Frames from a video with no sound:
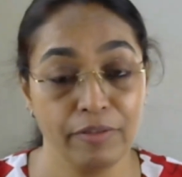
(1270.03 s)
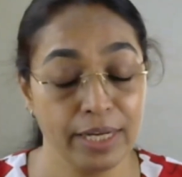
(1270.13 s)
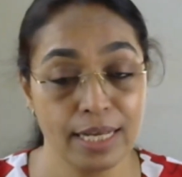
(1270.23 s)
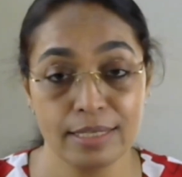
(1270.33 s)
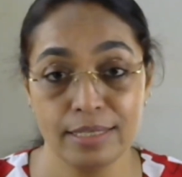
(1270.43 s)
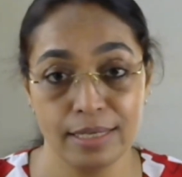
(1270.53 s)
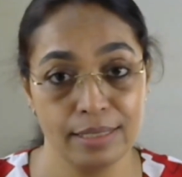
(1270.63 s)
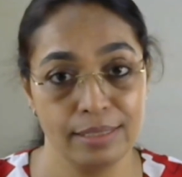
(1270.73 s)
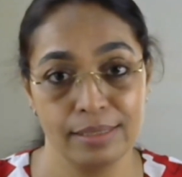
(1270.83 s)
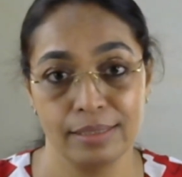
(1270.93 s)

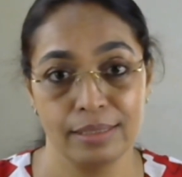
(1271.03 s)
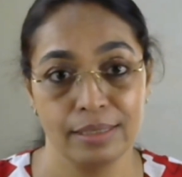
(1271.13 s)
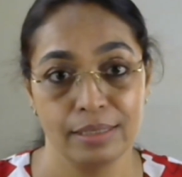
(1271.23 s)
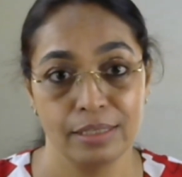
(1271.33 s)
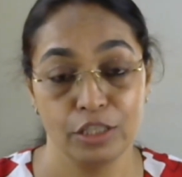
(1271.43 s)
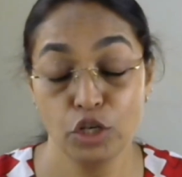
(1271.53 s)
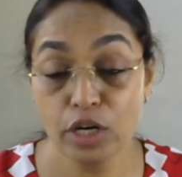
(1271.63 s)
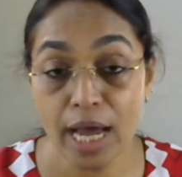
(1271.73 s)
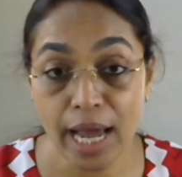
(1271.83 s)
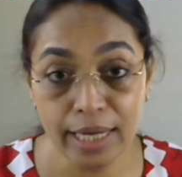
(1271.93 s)
finances,
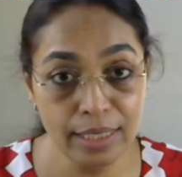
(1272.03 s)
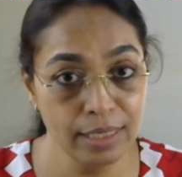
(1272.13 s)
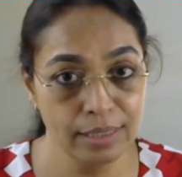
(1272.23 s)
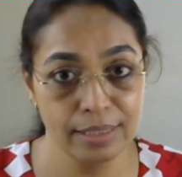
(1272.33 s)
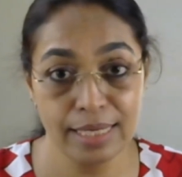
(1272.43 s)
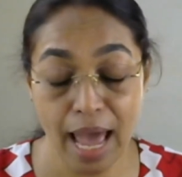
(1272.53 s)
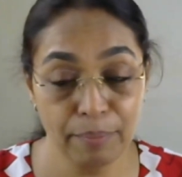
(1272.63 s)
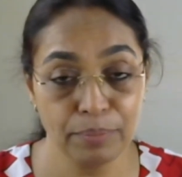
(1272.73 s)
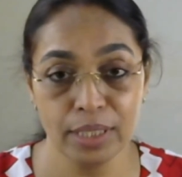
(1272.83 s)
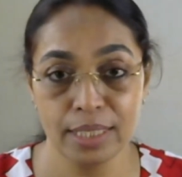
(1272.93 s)
your ideals,
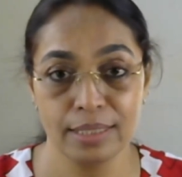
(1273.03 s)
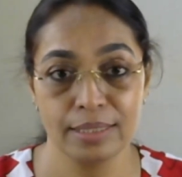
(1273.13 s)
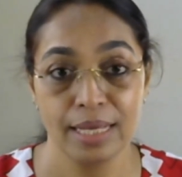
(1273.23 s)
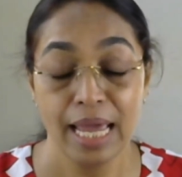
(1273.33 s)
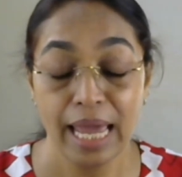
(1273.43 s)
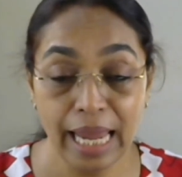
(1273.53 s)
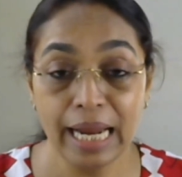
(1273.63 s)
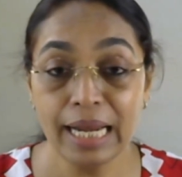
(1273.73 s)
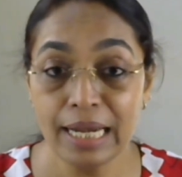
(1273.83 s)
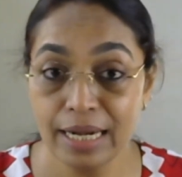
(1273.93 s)
happiness,
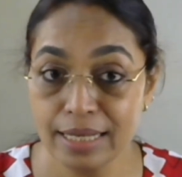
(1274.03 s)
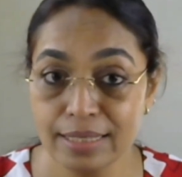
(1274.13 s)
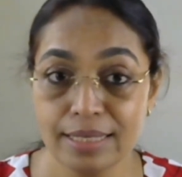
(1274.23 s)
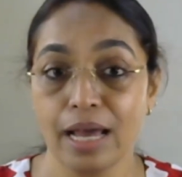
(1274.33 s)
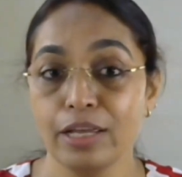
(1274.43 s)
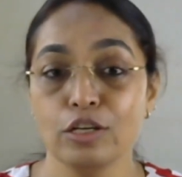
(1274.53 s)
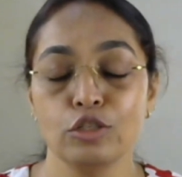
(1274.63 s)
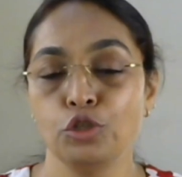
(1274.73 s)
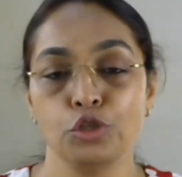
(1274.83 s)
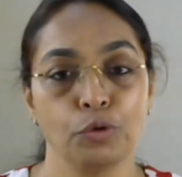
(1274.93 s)
and
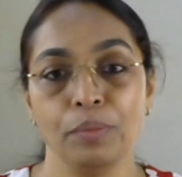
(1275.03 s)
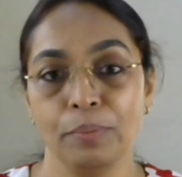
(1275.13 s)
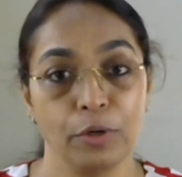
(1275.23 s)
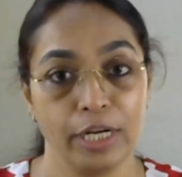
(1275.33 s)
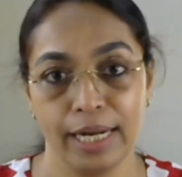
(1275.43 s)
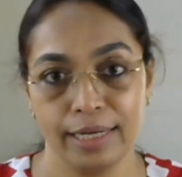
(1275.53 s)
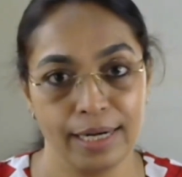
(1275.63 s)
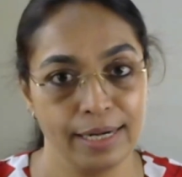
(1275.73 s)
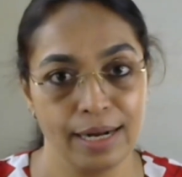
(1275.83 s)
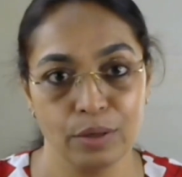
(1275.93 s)
desires should be
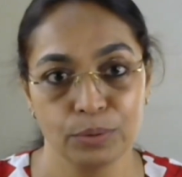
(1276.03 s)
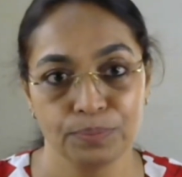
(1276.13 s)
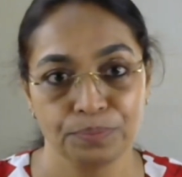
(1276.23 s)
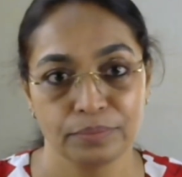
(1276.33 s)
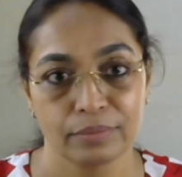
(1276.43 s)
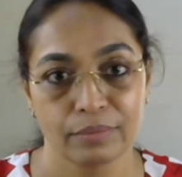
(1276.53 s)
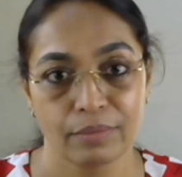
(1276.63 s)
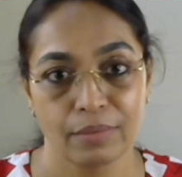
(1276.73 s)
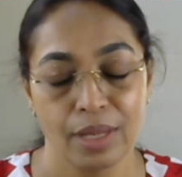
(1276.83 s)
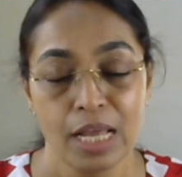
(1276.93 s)
protected now.
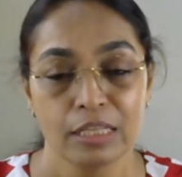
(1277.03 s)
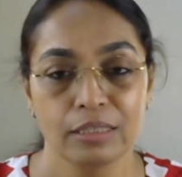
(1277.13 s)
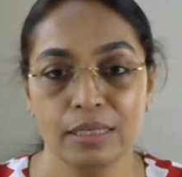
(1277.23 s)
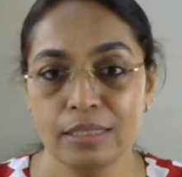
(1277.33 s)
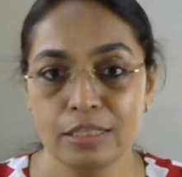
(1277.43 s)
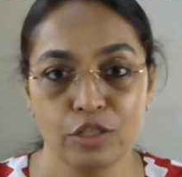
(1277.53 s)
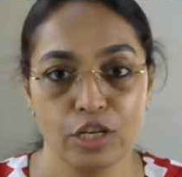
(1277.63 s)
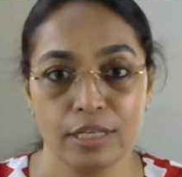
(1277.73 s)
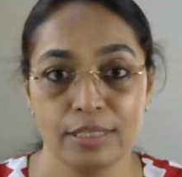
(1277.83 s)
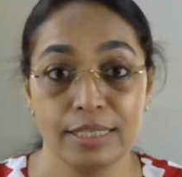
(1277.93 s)
This
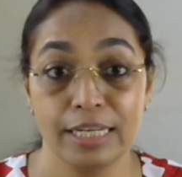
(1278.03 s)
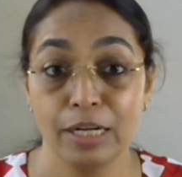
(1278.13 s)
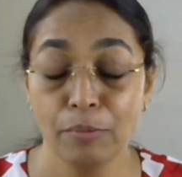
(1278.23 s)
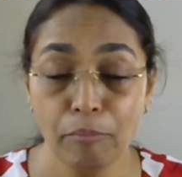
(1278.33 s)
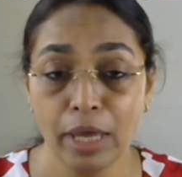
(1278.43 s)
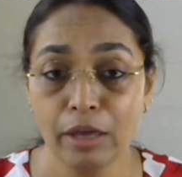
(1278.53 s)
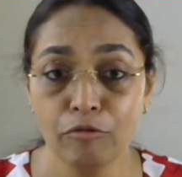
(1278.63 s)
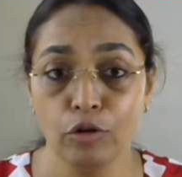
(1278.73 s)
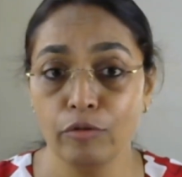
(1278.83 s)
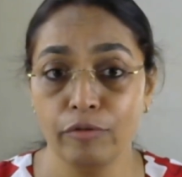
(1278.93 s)
transit may
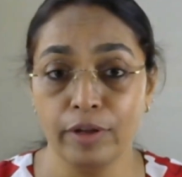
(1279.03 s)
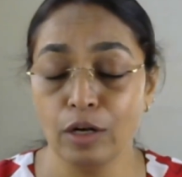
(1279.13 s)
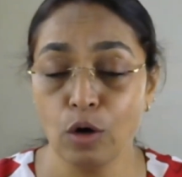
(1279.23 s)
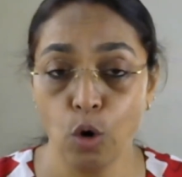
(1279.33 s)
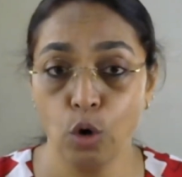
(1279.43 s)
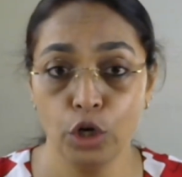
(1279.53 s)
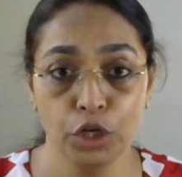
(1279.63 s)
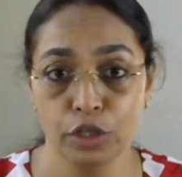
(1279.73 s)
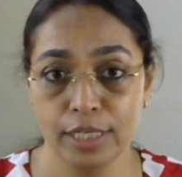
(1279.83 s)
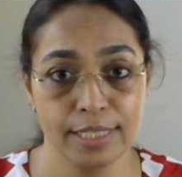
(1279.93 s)
fulfill all
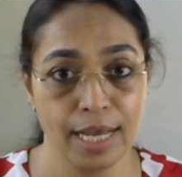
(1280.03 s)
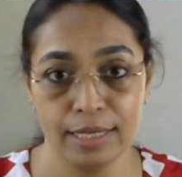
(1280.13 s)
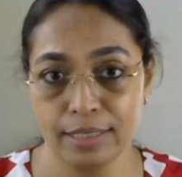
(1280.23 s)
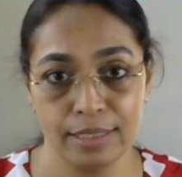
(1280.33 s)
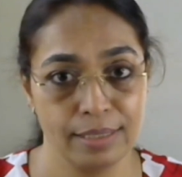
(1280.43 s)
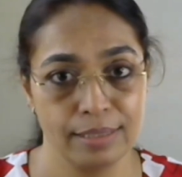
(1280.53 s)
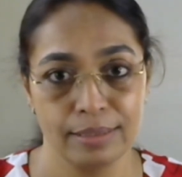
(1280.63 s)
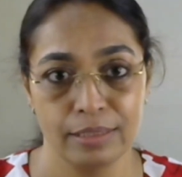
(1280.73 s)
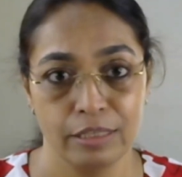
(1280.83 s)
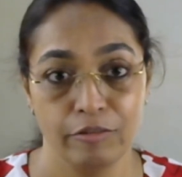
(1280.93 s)
your desires,
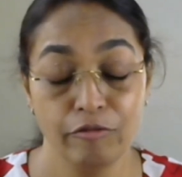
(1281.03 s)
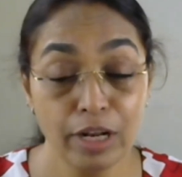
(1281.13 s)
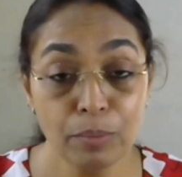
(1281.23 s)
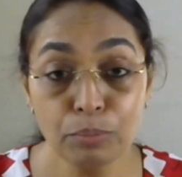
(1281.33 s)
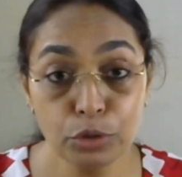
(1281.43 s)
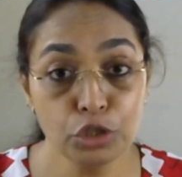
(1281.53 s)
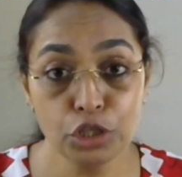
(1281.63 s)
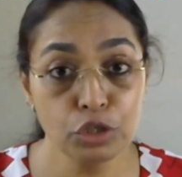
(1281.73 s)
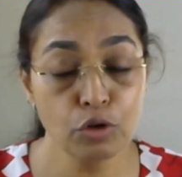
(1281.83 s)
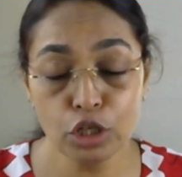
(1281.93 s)
will put
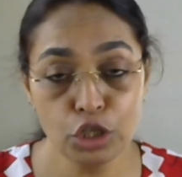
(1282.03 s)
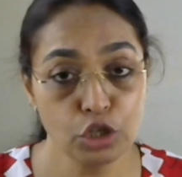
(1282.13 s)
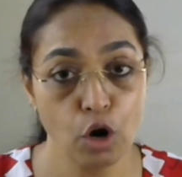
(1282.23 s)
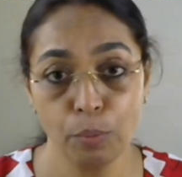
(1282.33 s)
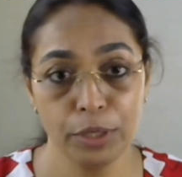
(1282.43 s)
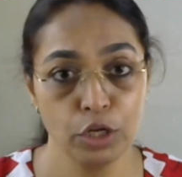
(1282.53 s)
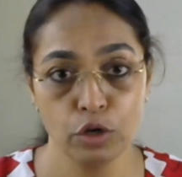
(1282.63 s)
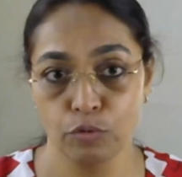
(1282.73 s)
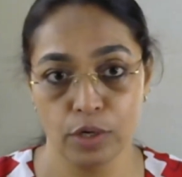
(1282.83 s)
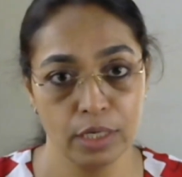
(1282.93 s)
you on top in
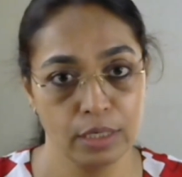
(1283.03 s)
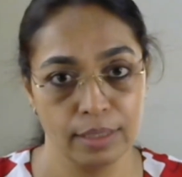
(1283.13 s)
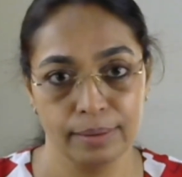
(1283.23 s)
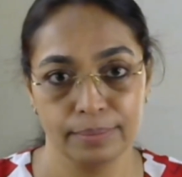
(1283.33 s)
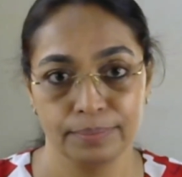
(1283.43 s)
your work,